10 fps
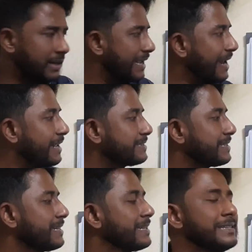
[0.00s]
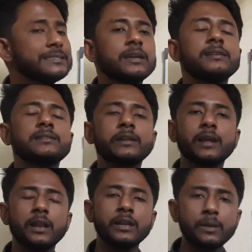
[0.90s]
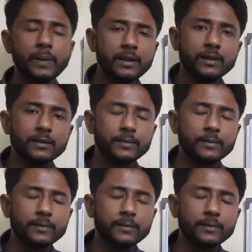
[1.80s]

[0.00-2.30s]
can I say that this set is linearly independent?